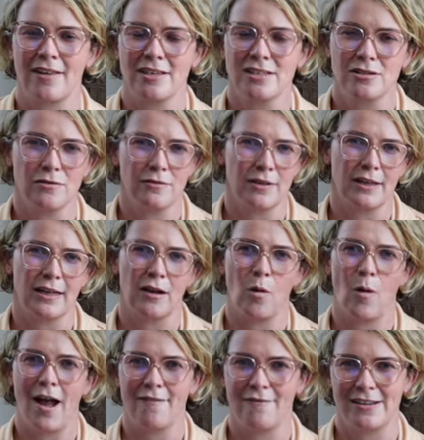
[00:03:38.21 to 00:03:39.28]
They're still feeling
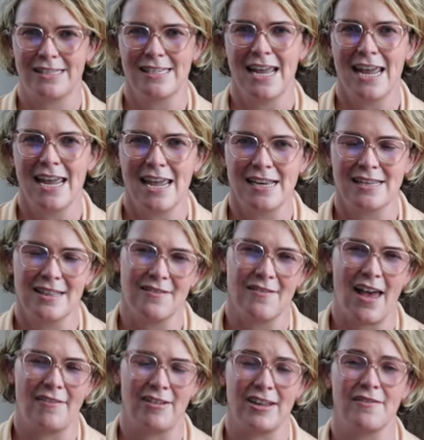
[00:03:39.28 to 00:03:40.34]
quite fatigued. They're
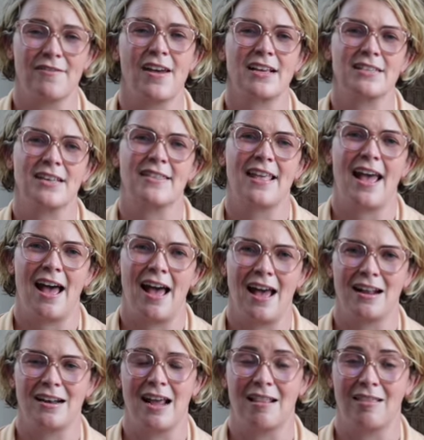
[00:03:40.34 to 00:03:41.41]
having effects on their
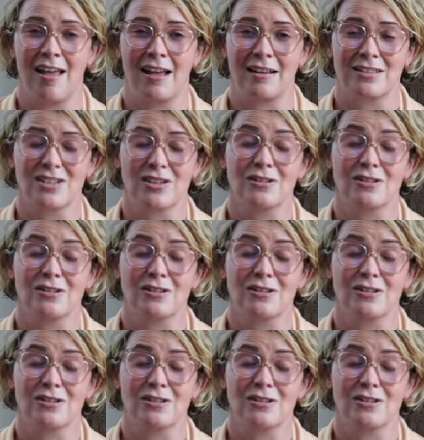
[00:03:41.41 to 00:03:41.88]
heart and lungs.